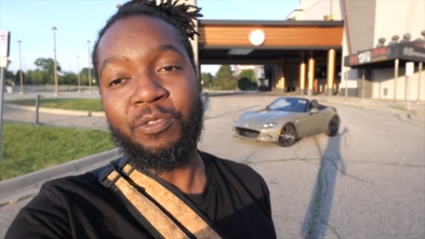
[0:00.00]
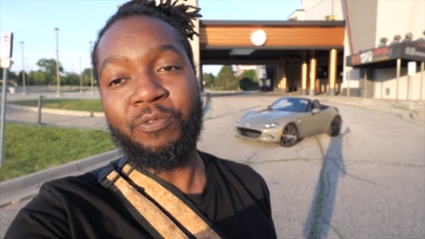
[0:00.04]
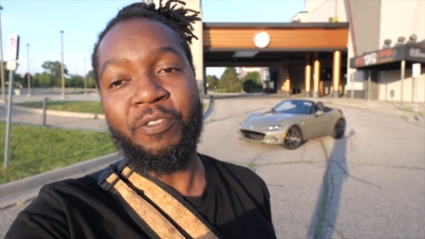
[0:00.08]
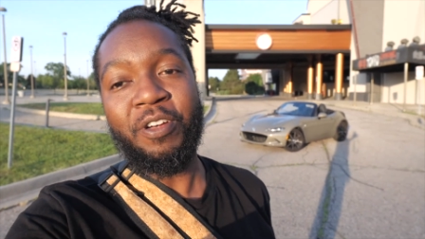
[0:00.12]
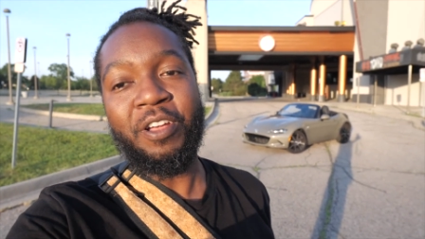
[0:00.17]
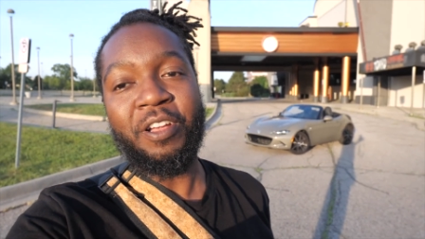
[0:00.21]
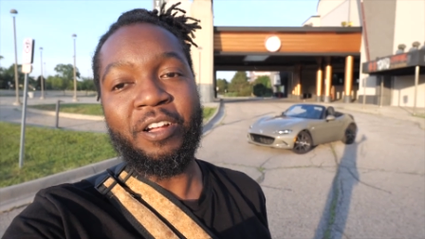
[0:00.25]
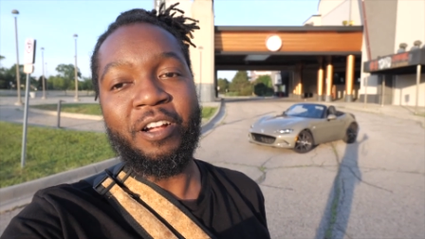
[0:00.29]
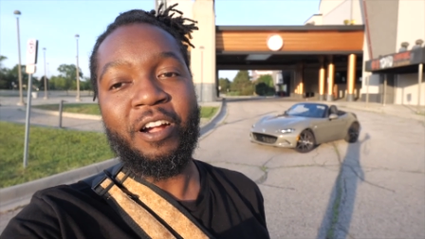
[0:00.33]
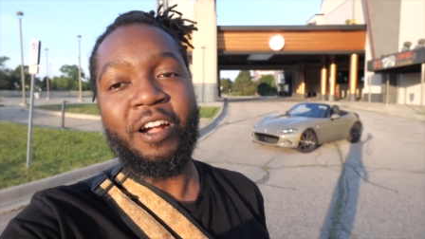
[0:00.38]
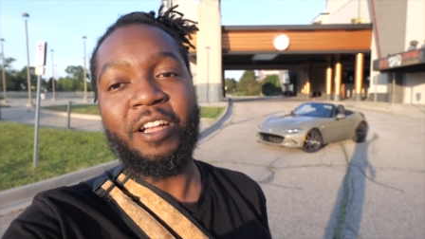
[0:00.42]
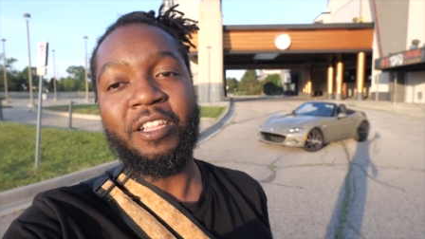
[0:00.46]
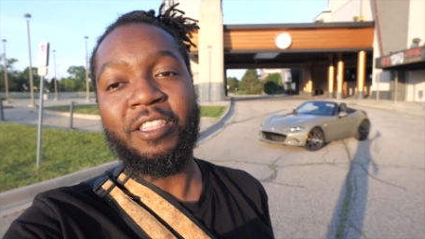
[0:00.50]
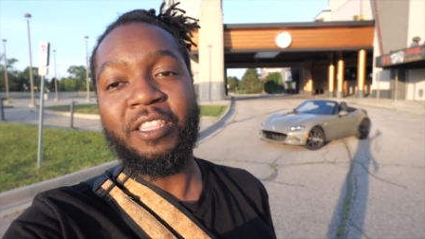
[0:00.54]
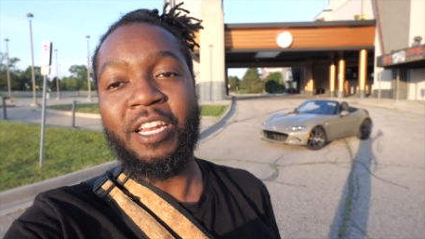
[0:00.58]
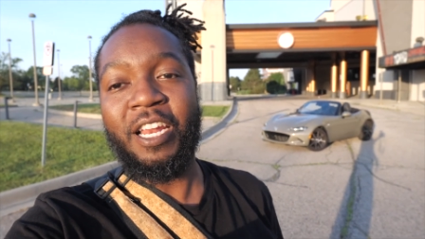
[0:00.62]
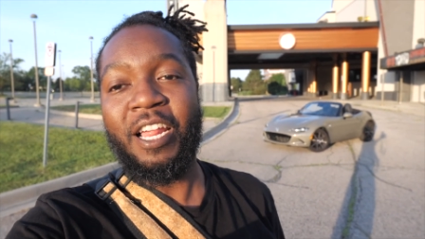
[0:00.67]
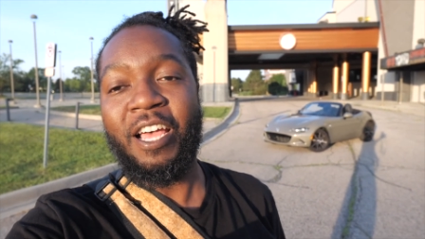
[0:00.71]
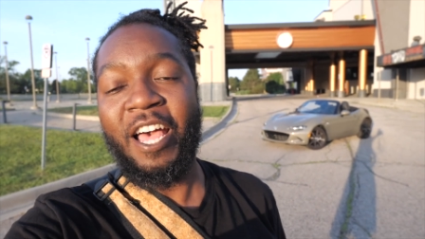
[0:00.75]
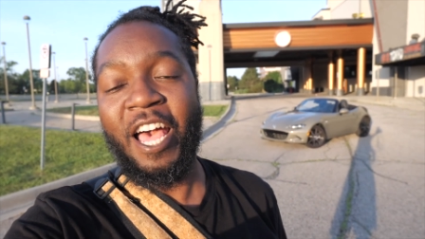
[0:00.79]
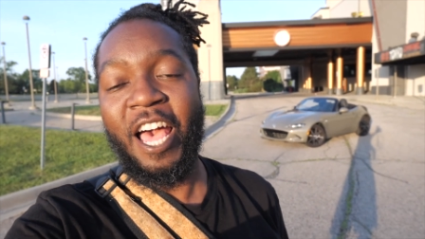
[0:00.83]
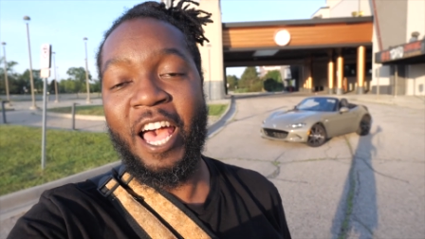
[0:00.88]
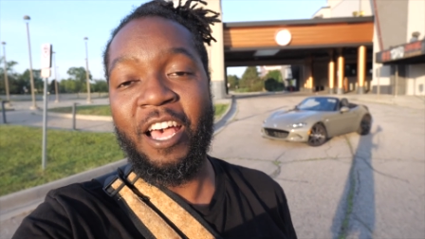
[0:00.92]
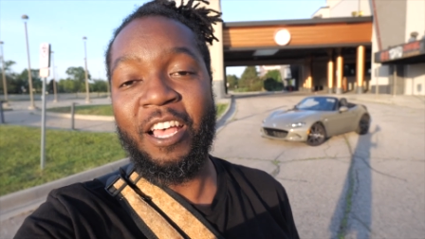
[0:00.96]
fun car that
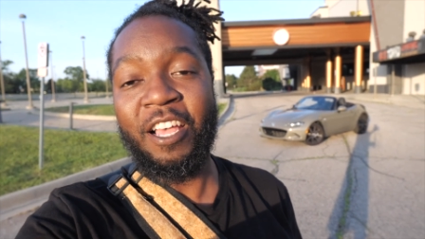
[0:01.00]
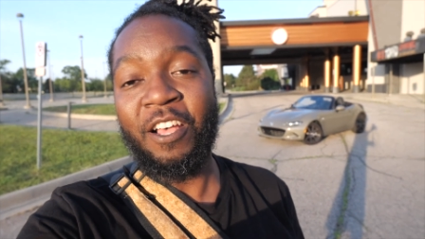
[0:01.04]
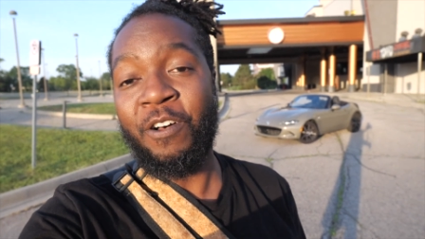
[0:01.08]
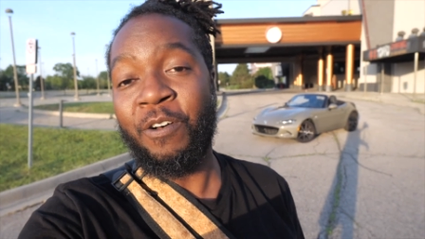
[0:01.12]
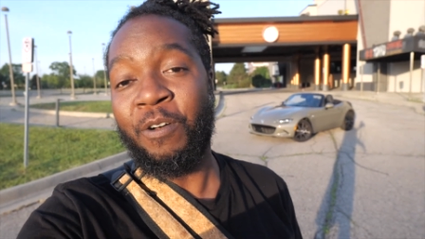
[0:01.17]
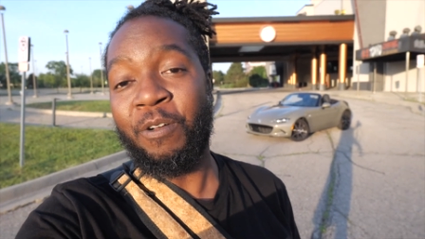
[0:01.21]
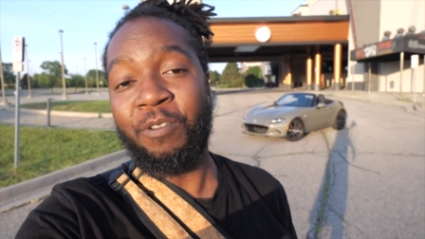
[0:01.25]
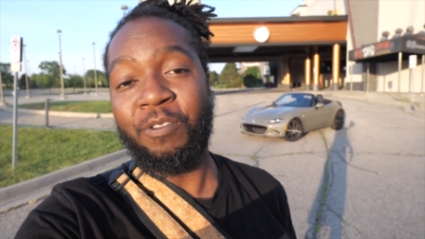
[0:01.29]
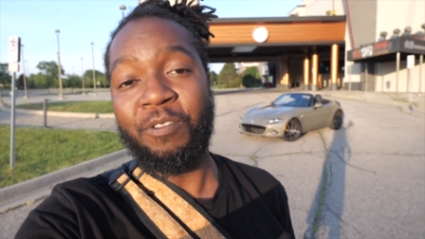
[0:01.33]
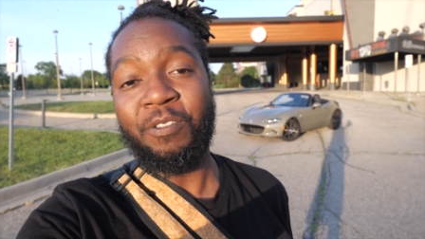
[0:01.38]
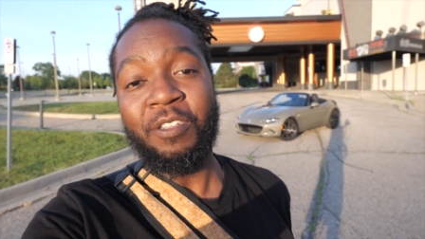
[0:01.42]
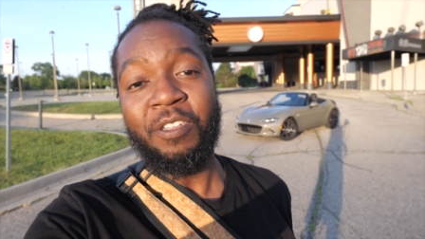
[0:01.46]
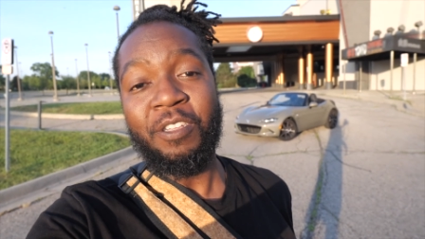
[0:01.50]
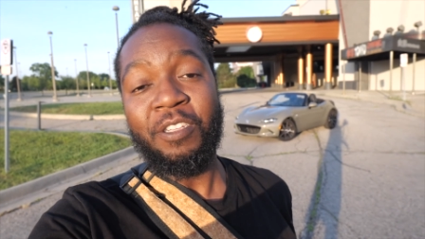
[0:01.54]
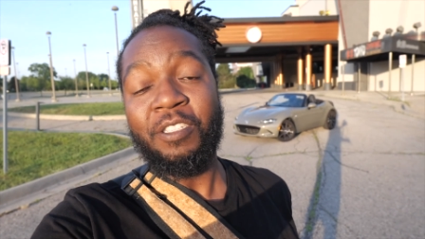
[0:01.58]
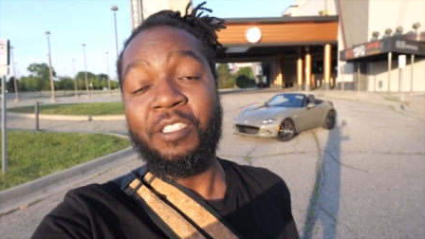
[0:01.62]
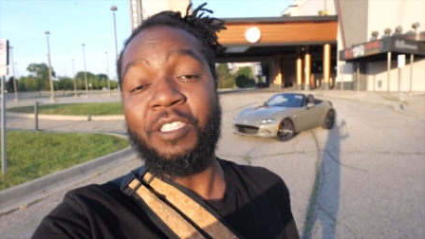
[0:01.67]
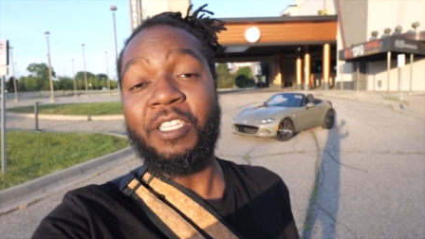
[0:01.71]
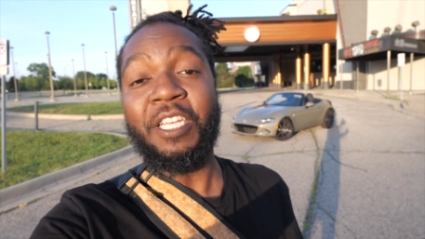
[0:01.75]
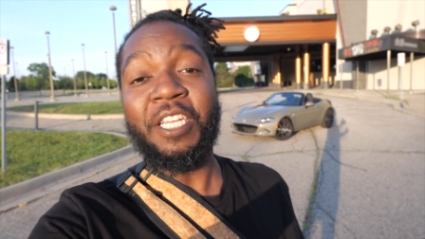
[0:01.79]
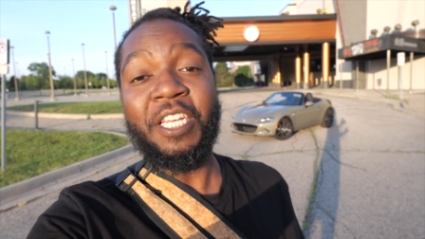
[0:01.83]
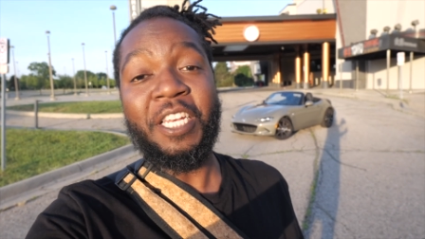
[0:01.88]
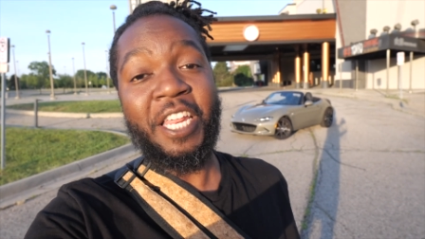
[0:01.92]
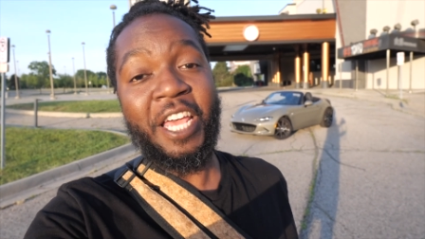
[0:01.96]
I had on
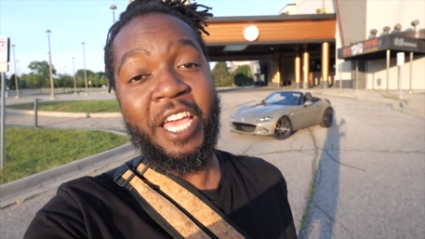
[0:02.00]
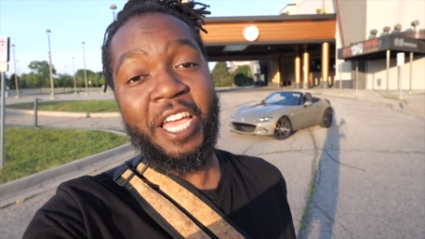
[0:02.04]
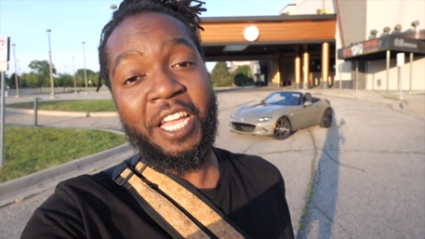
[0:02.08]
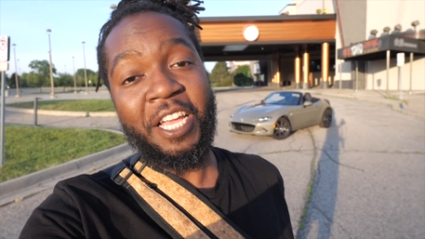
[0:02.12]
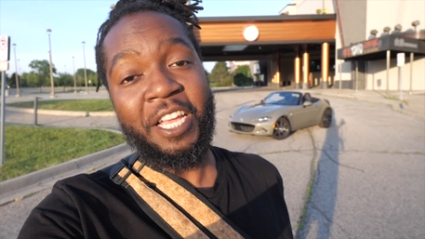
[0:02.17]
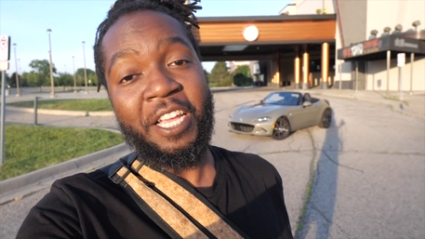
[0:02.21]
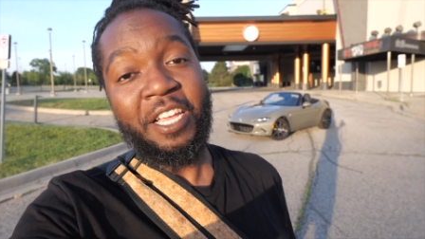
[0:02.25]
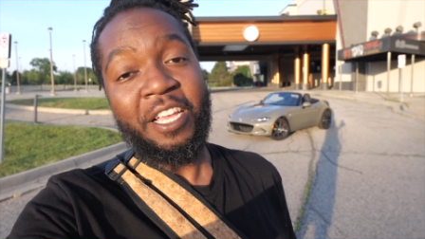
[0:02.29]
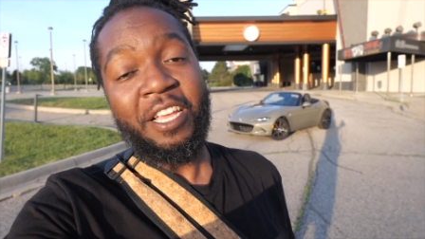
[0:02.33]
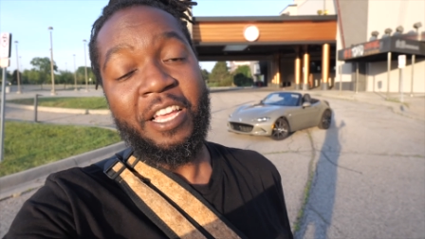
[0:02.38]
to date.